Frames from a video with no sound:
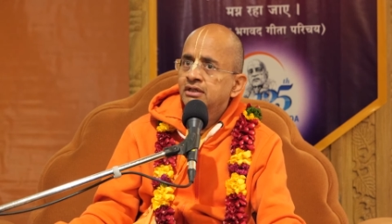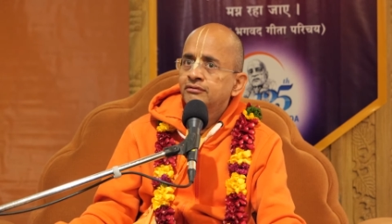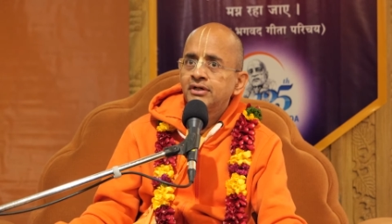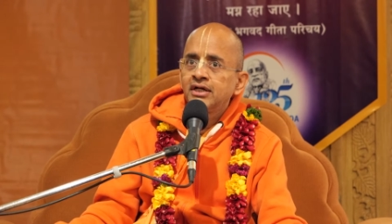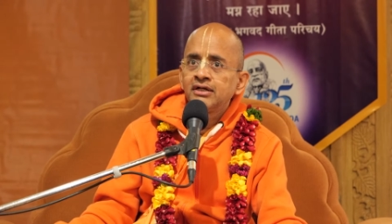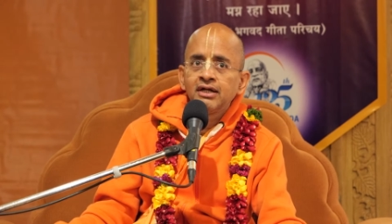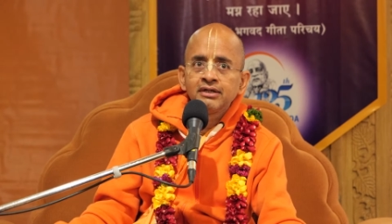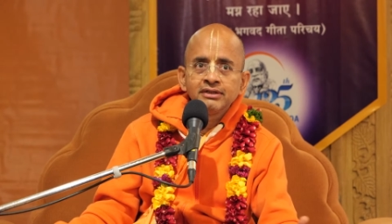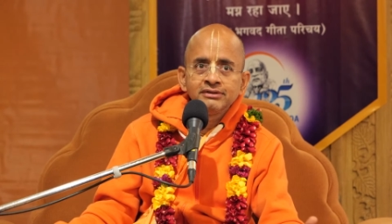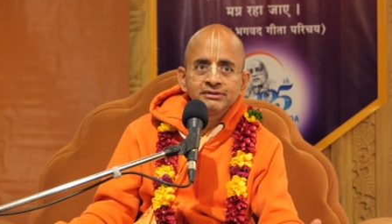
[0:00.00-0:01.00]
even a
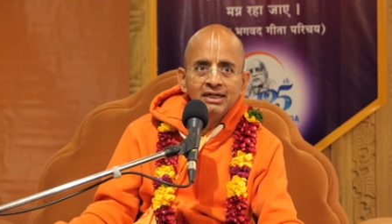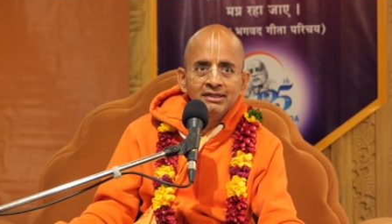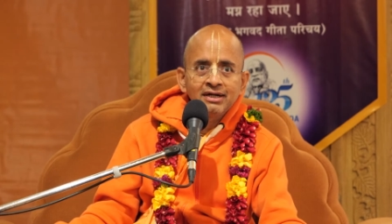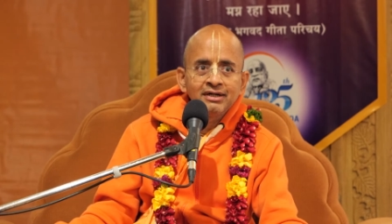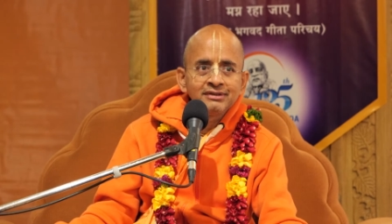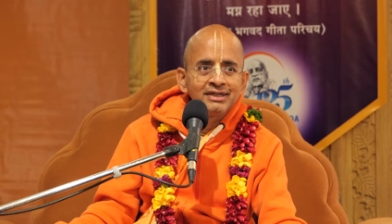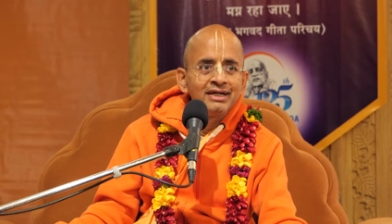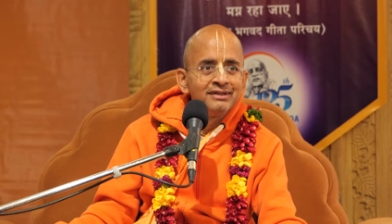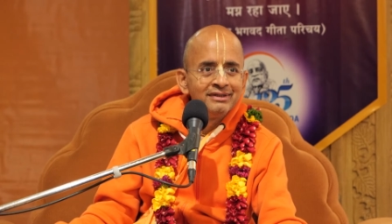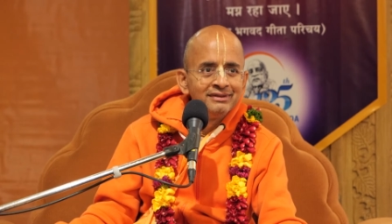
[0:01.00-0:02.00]
LKG child can
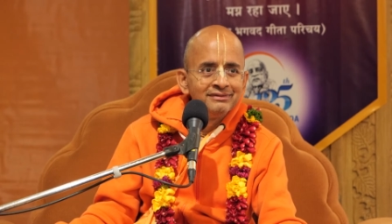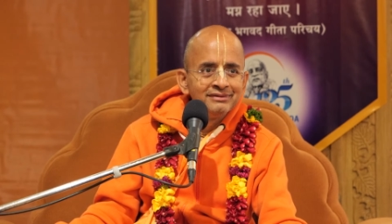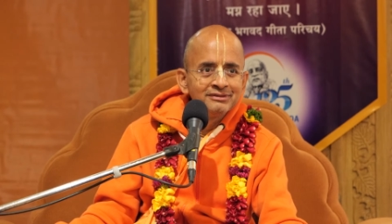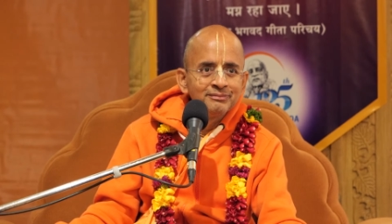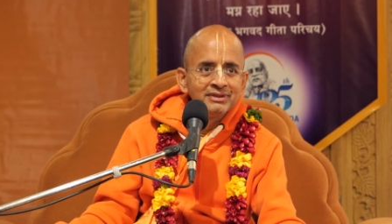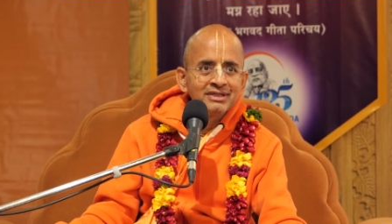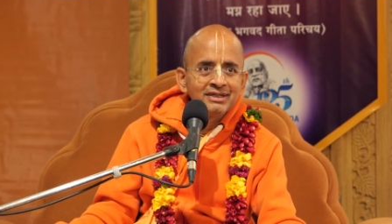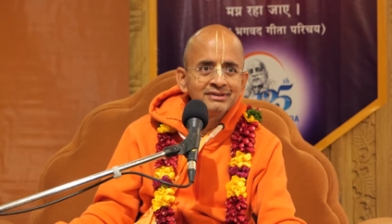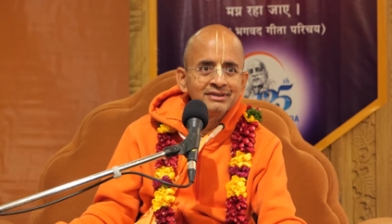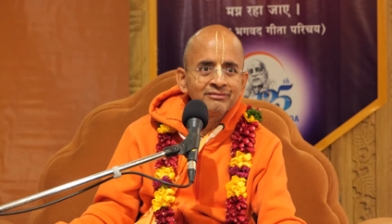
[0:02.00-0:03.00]
understand. Huh? He speaks
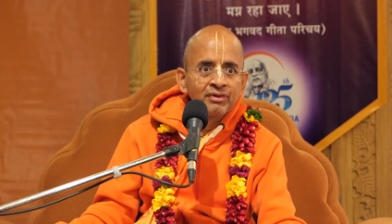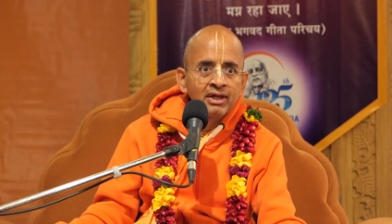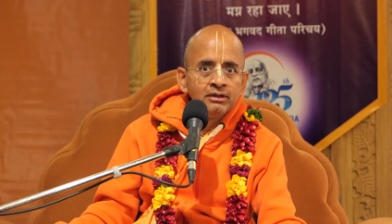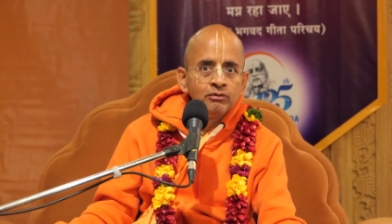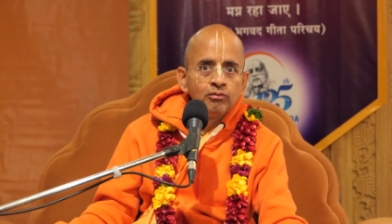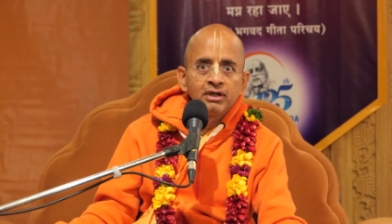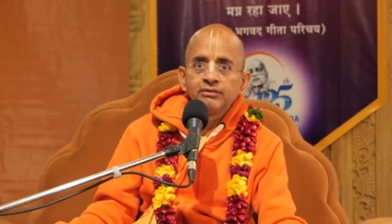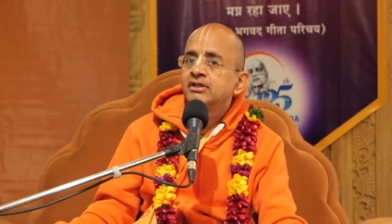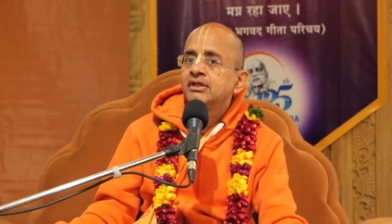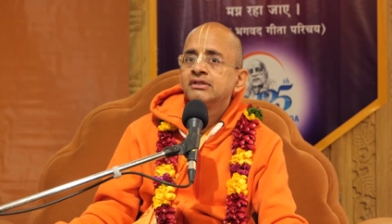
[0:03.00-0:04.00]
like that. One
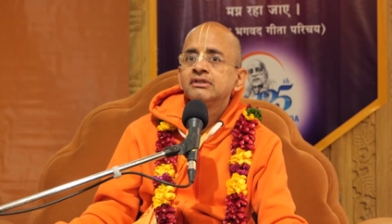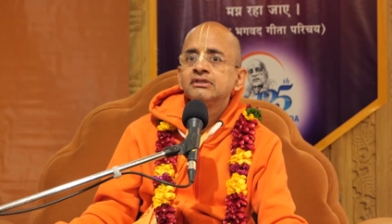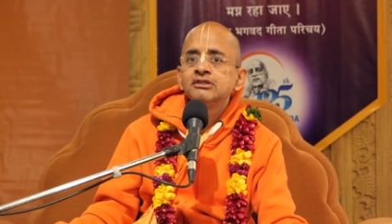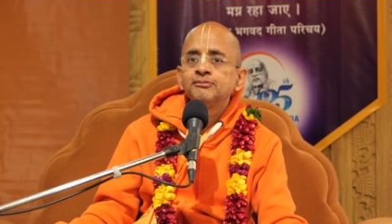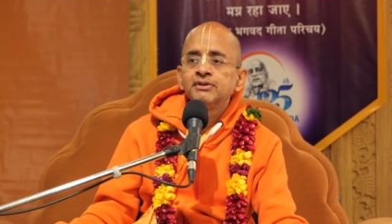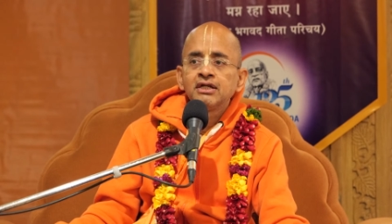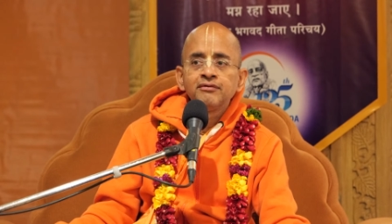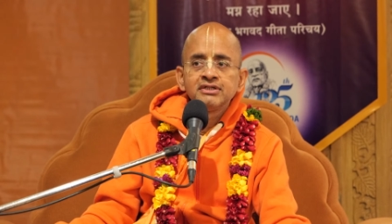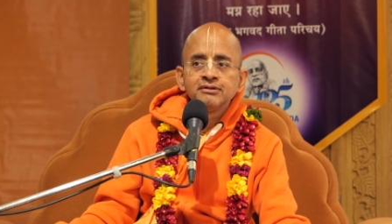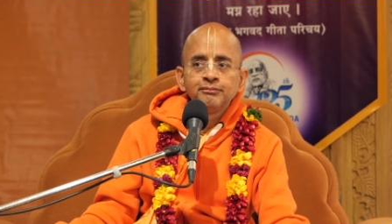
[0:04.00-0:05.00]
of the things is he speaks in
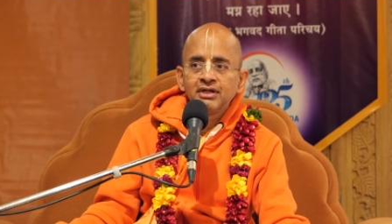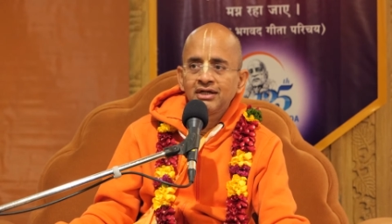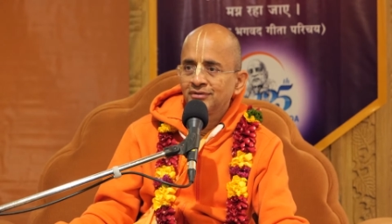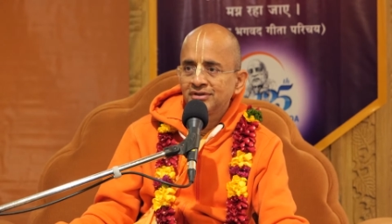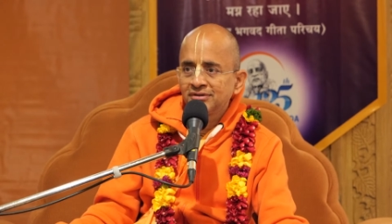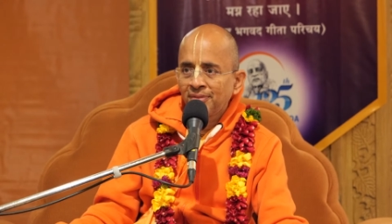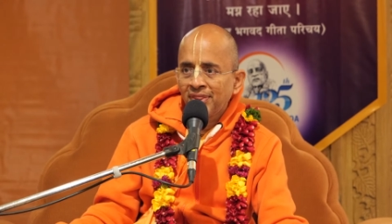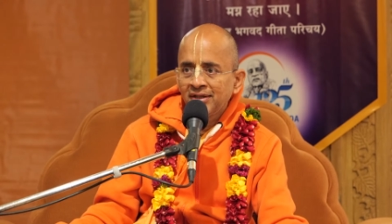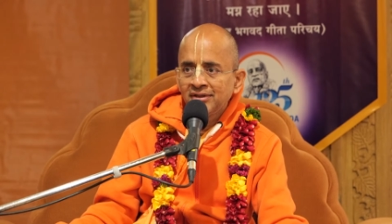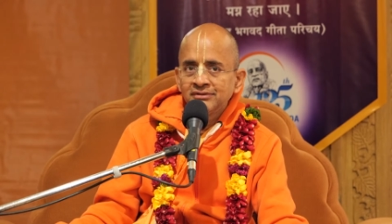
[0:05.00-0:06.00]
a very simple language.
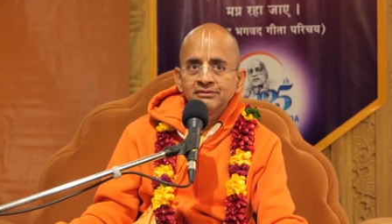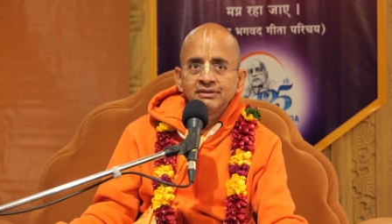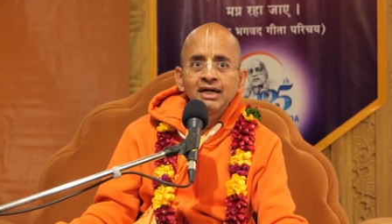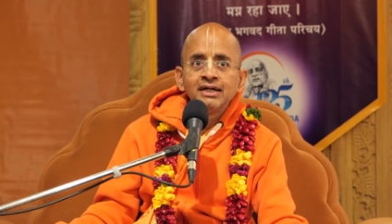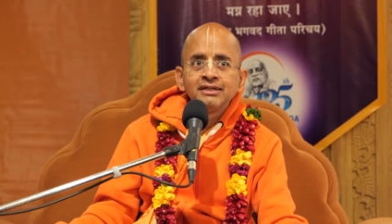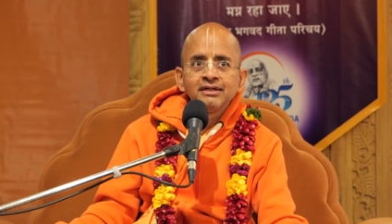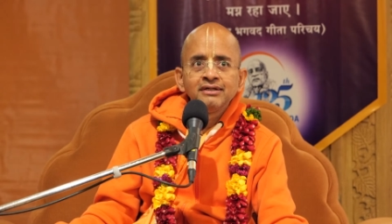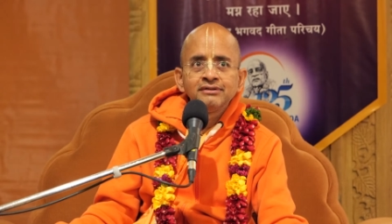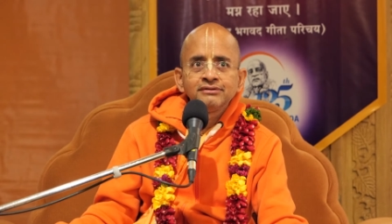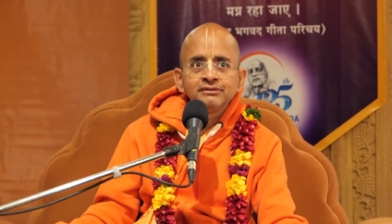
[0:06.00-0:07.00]
Second thing
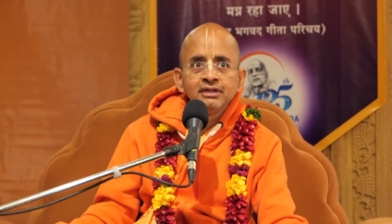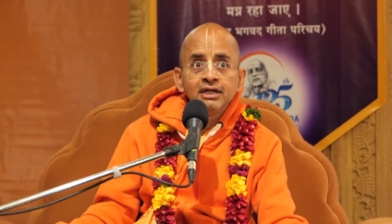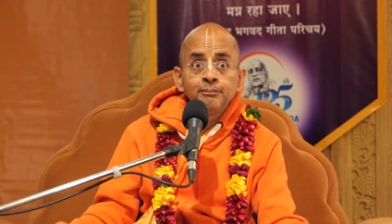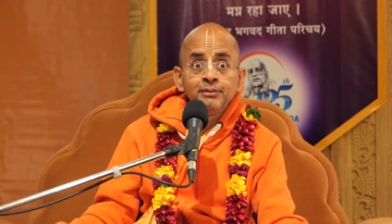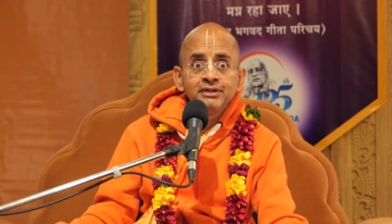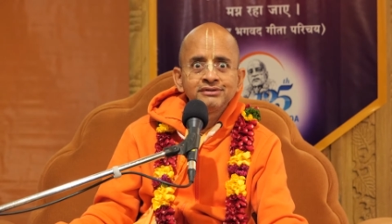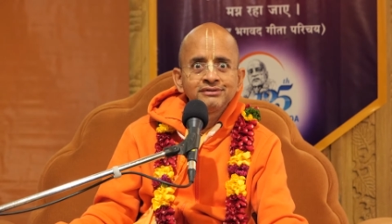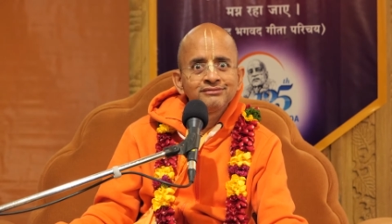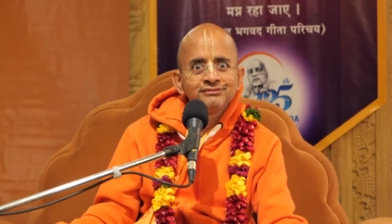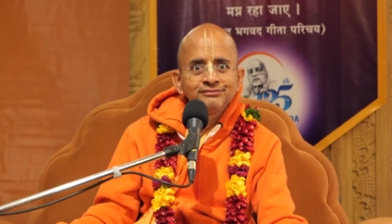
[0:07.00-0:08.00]
is he
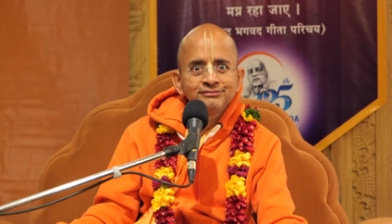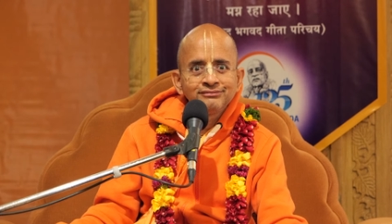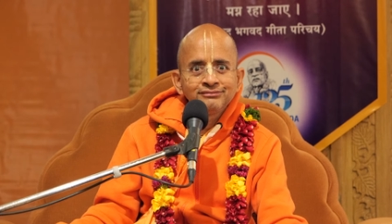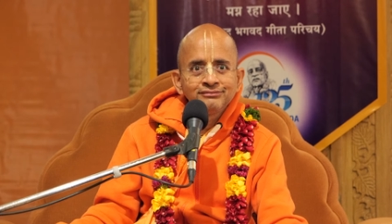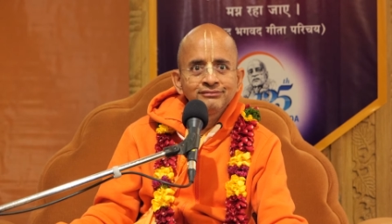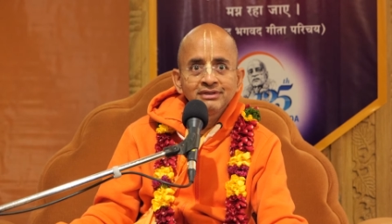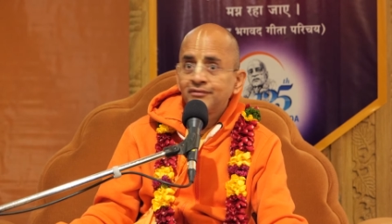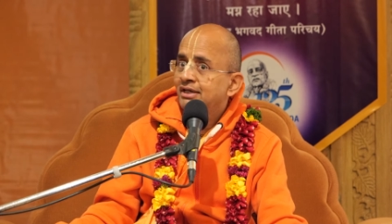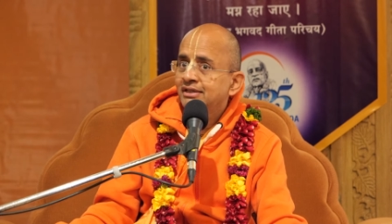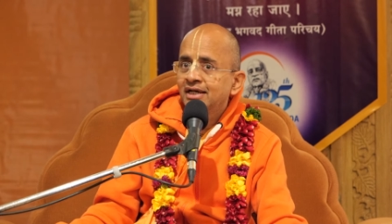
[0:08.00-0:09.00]
repeats
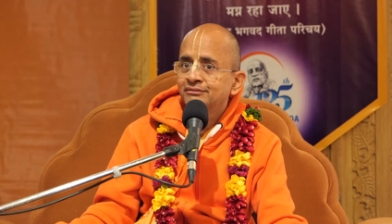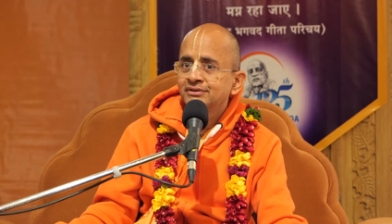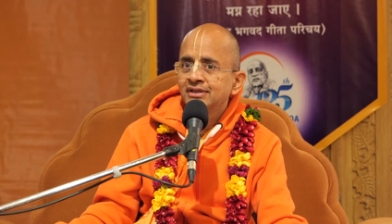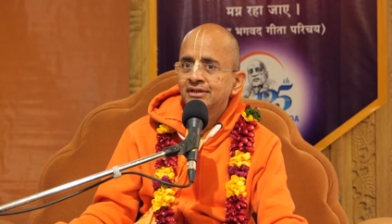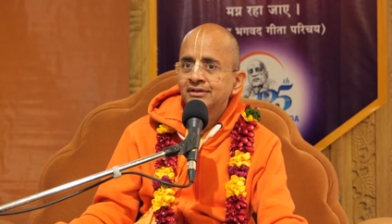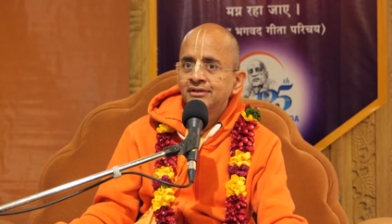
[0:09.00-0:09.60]
several times